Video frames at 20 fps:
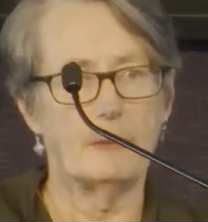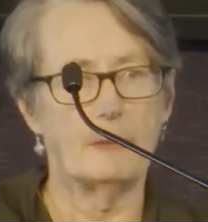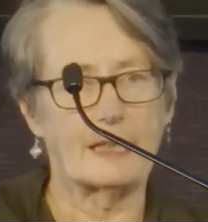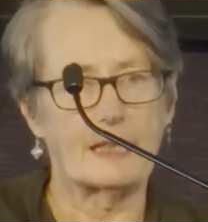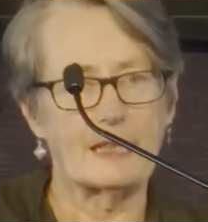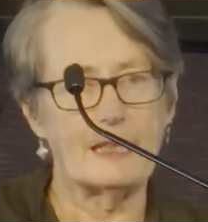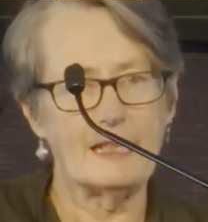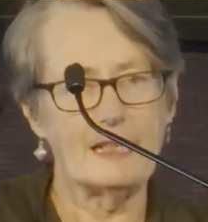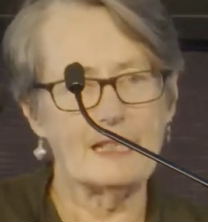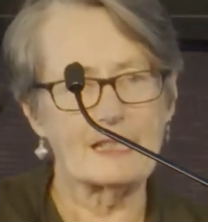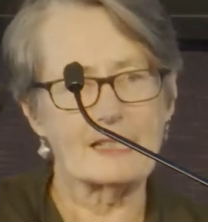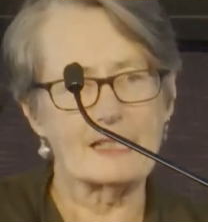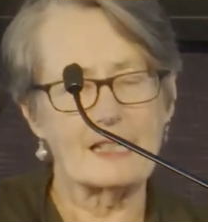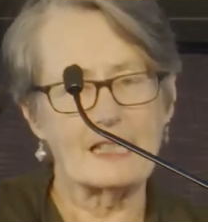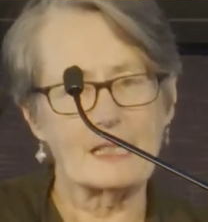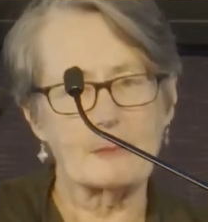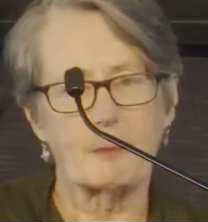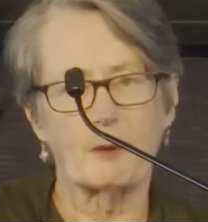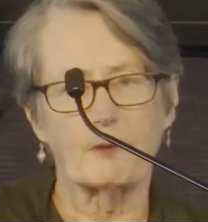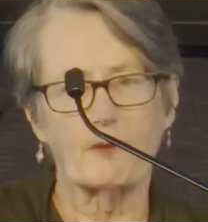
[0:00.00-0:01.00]
in a
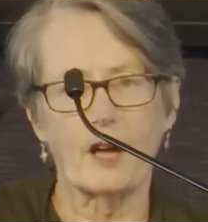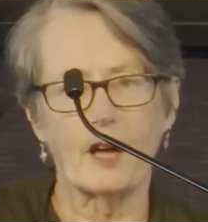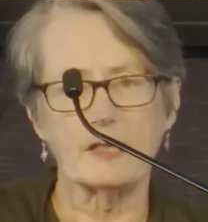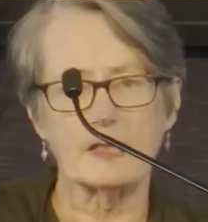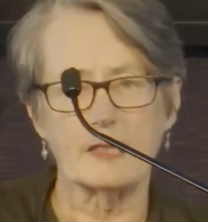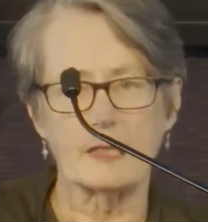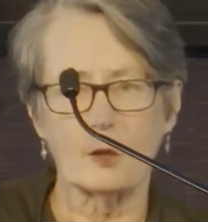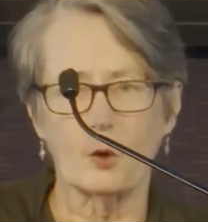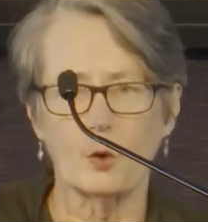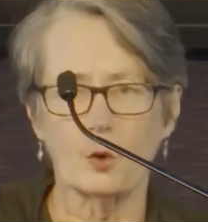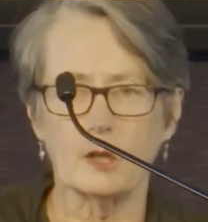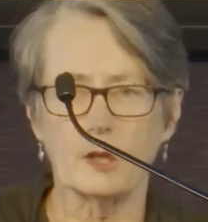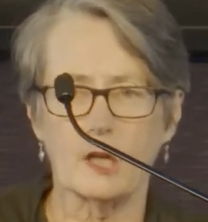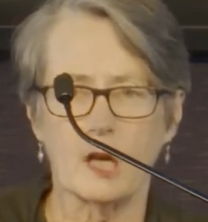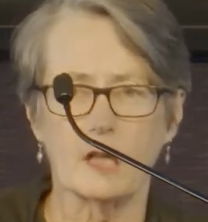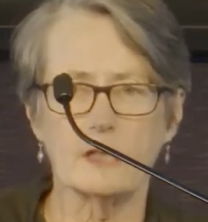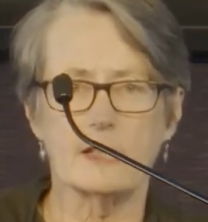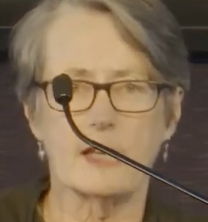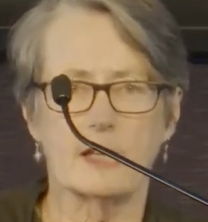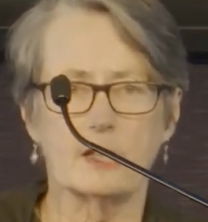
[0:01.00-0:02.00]
sense, provides the
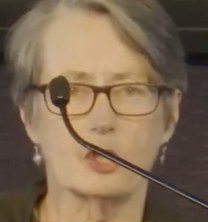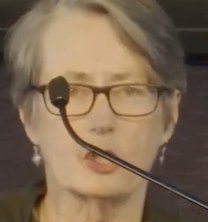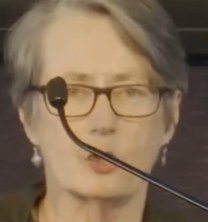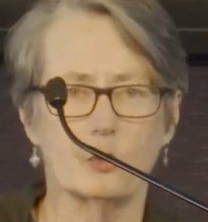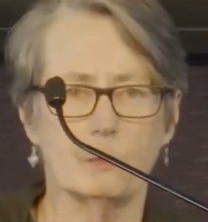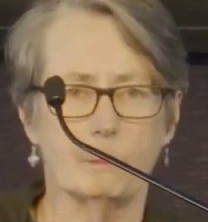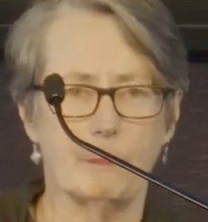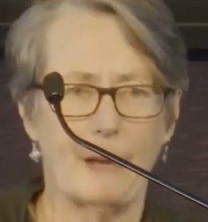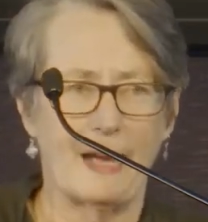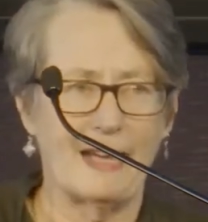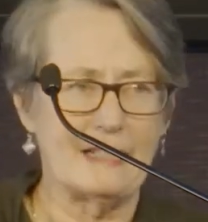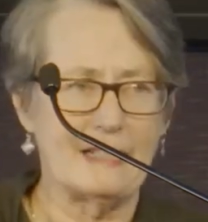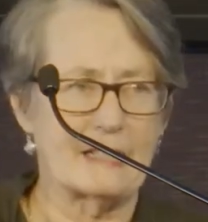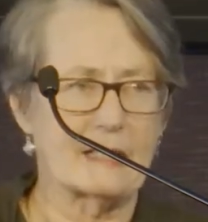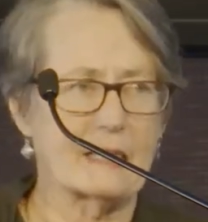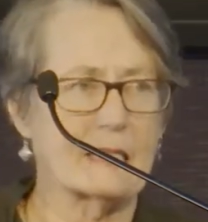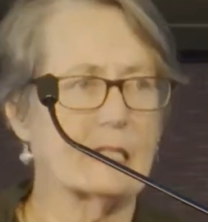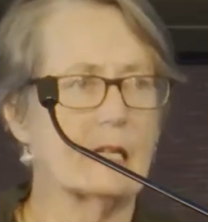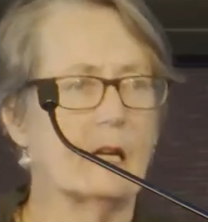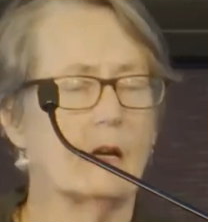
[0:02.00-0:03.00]
organisational
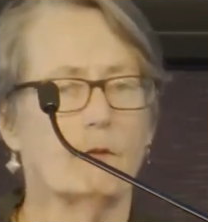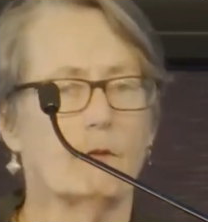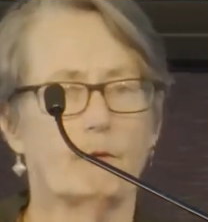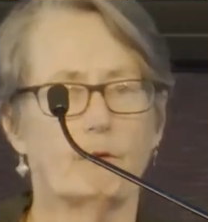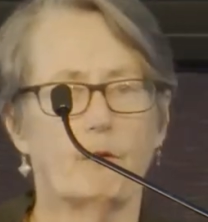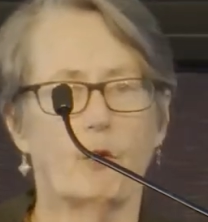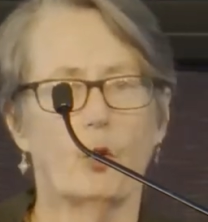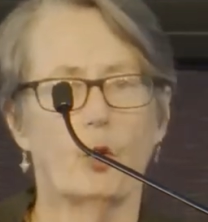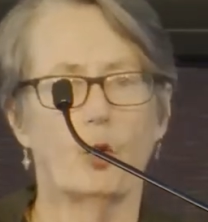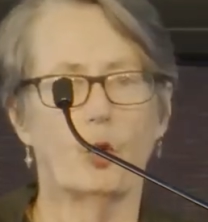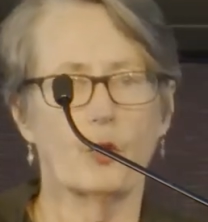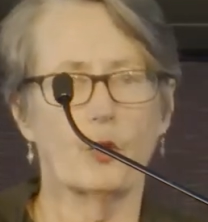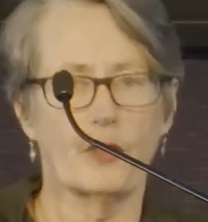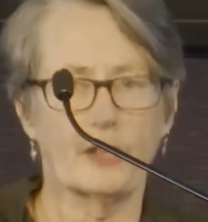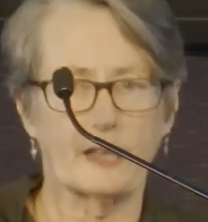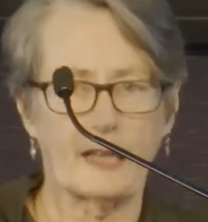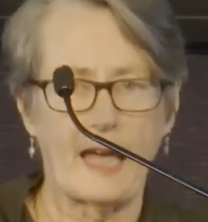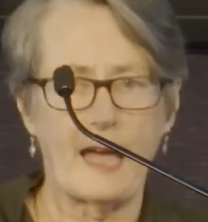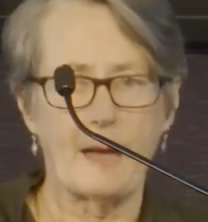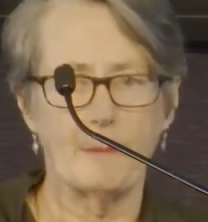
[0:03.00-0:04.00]
base for the
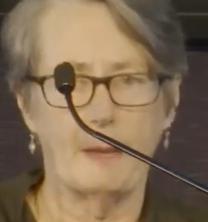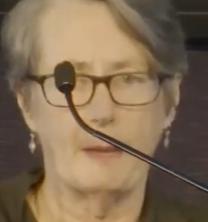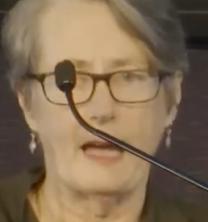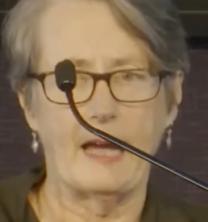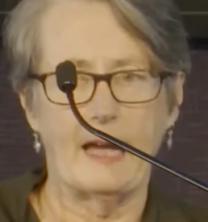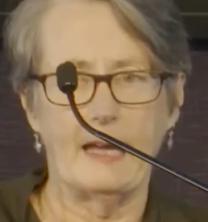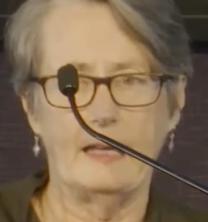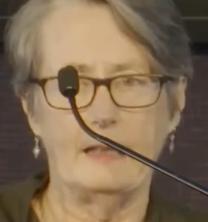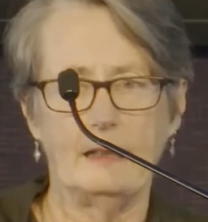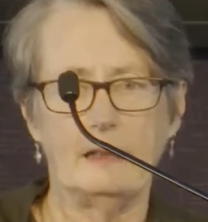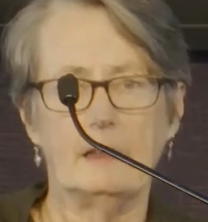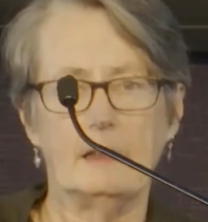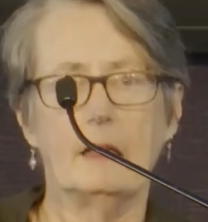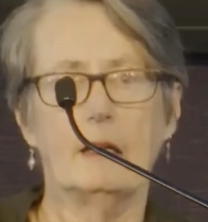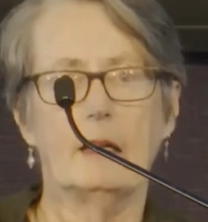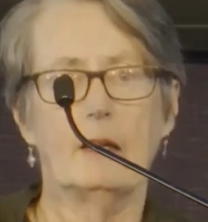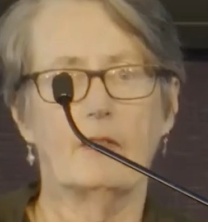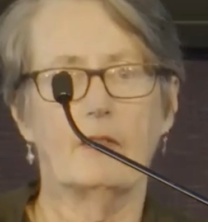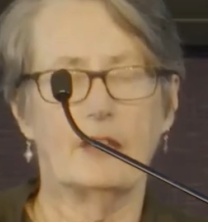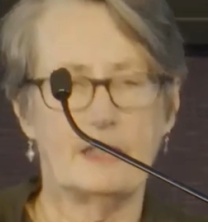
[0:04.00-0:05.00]
campaign,
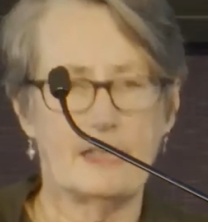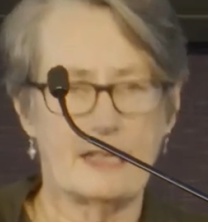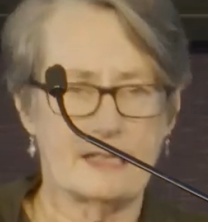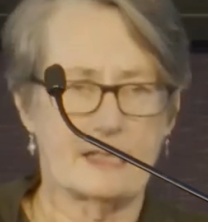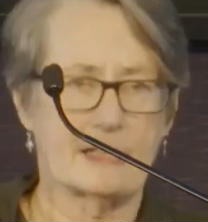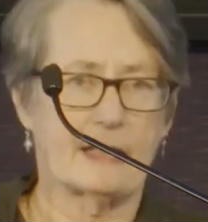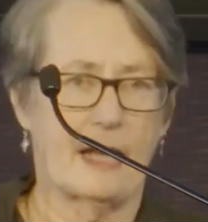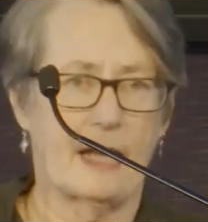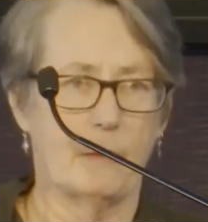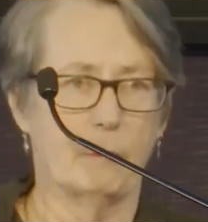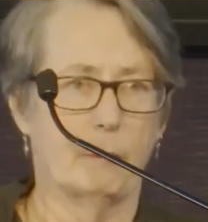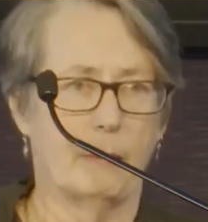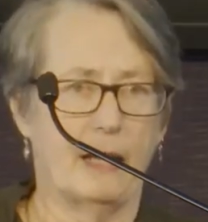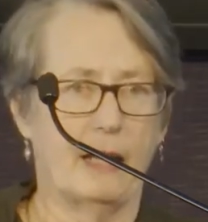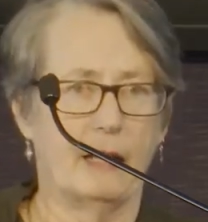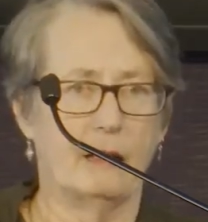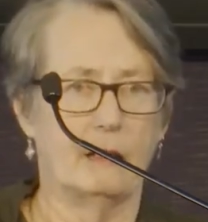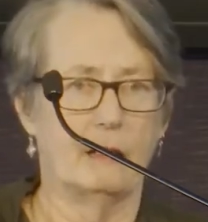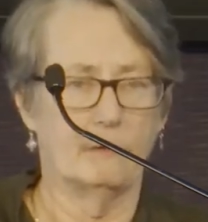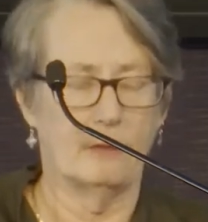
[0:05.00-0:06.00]
the Yes
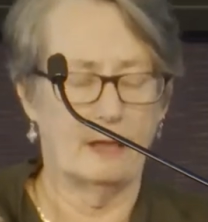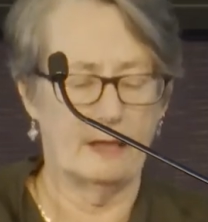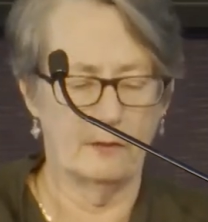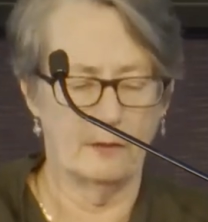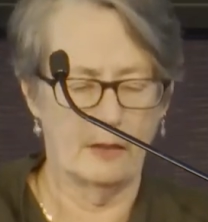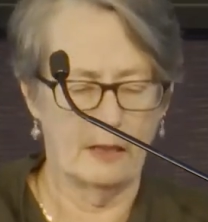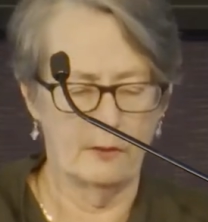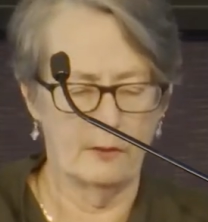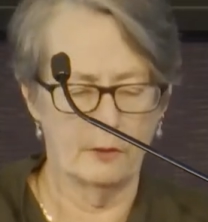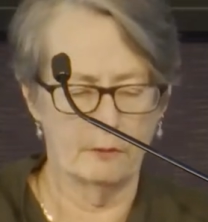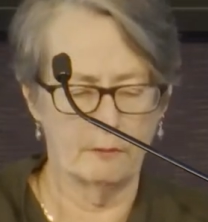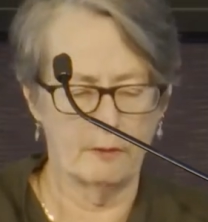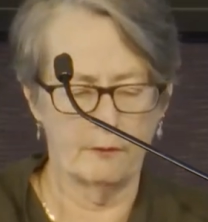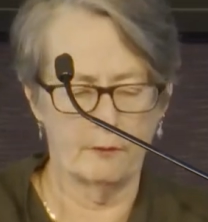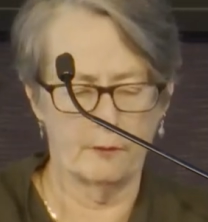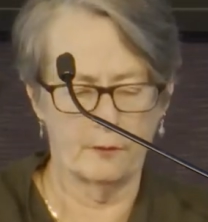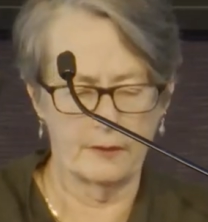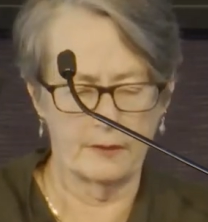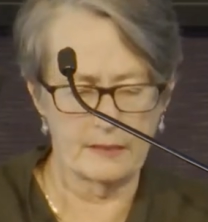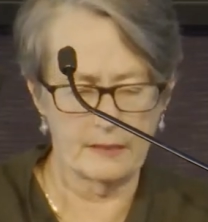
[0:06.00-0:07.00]
campaign in the
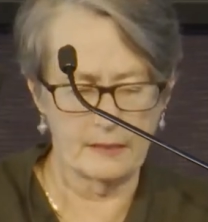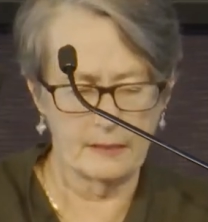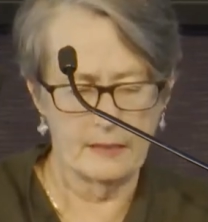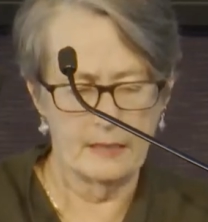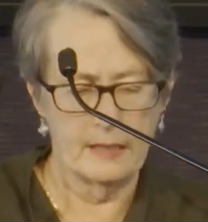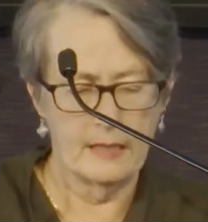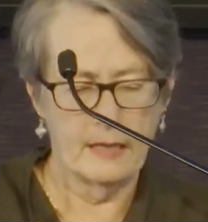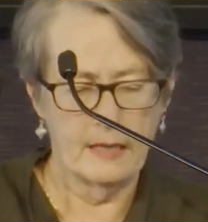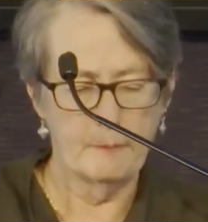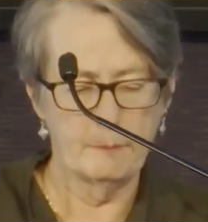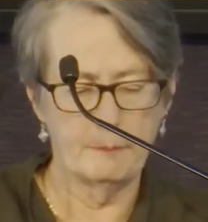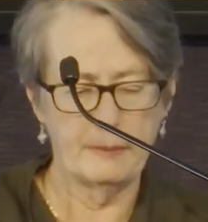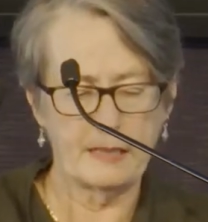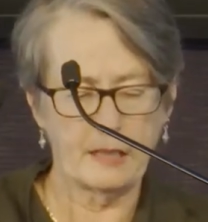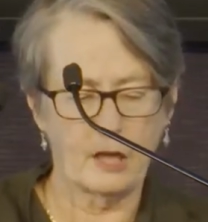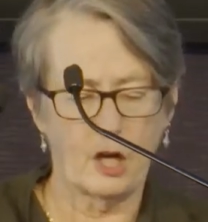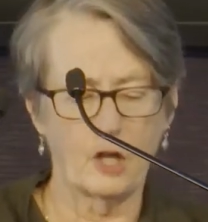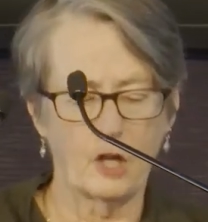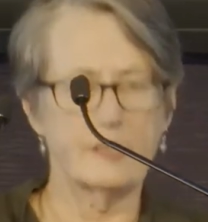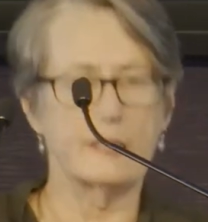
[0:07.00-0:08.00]
referenda,
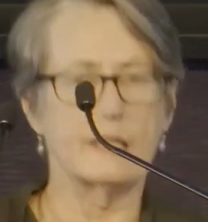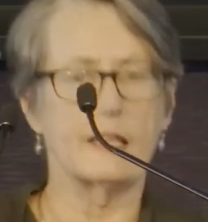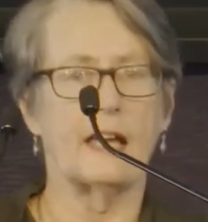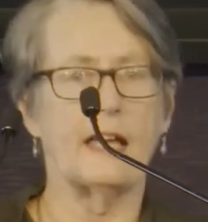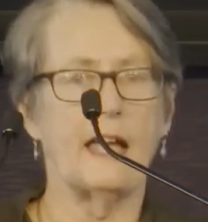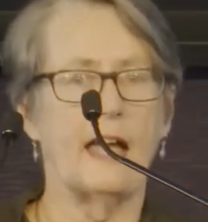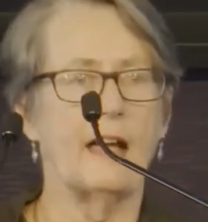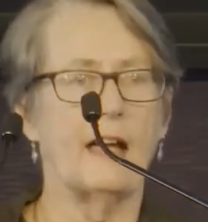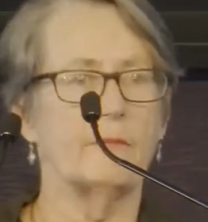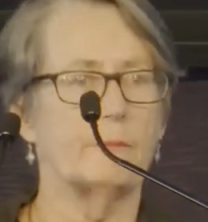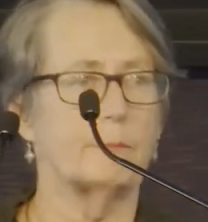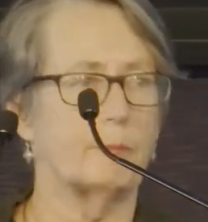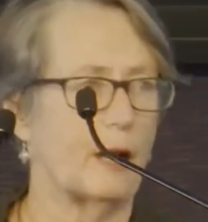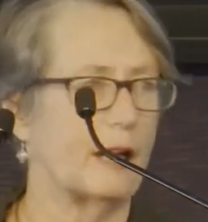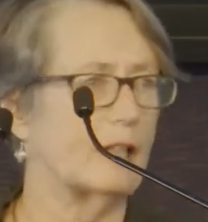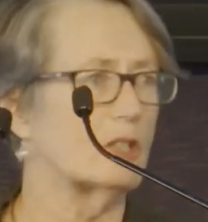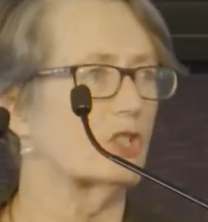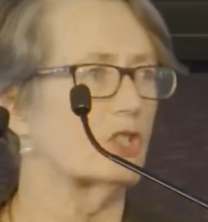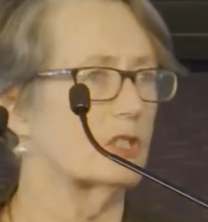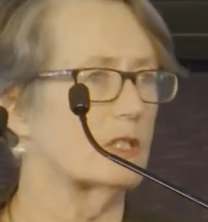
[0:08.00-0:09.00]
because they have
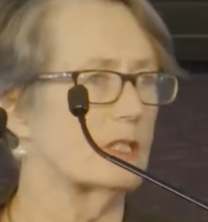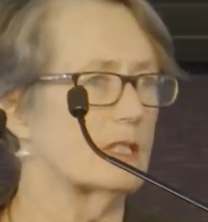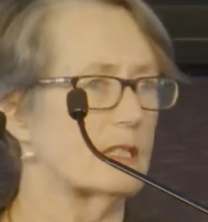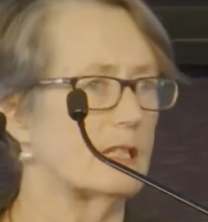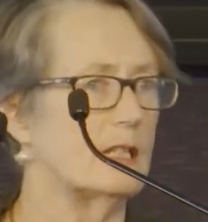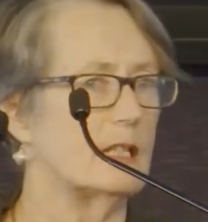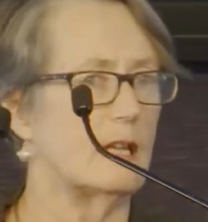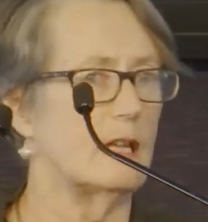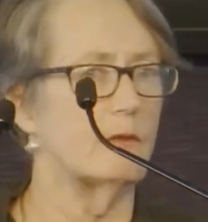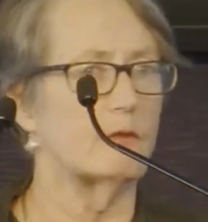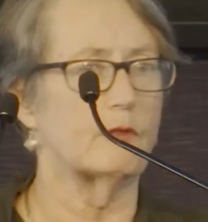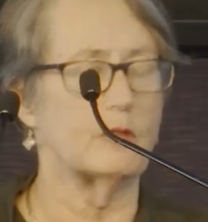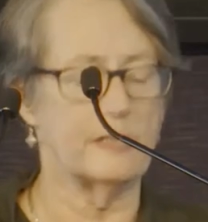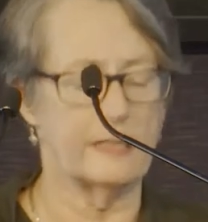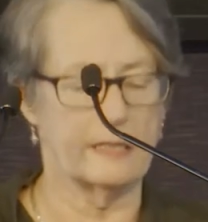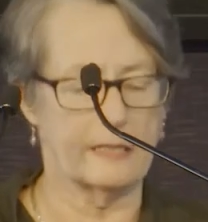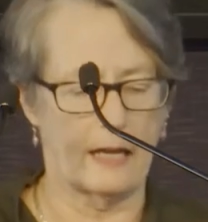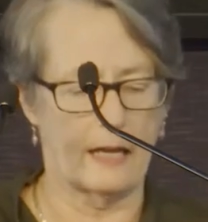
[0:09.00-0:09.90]
branches in every